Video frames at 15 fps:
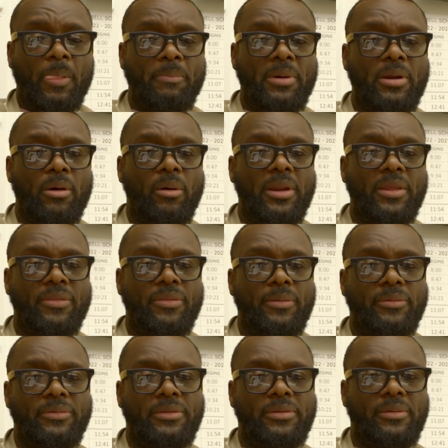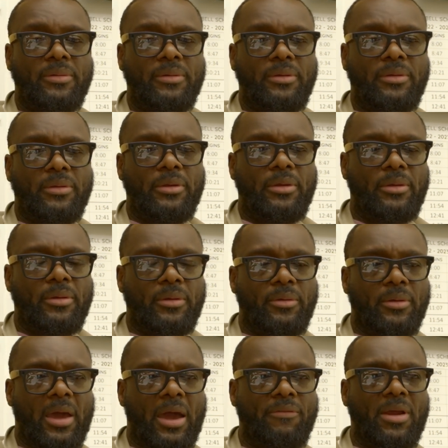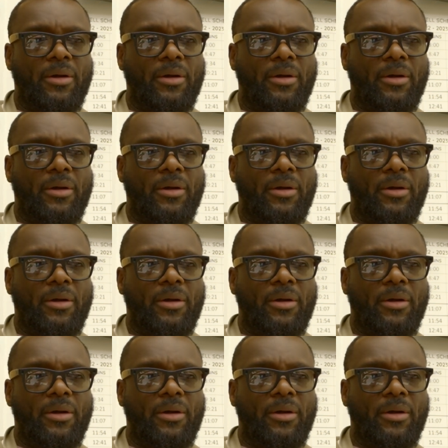But not only having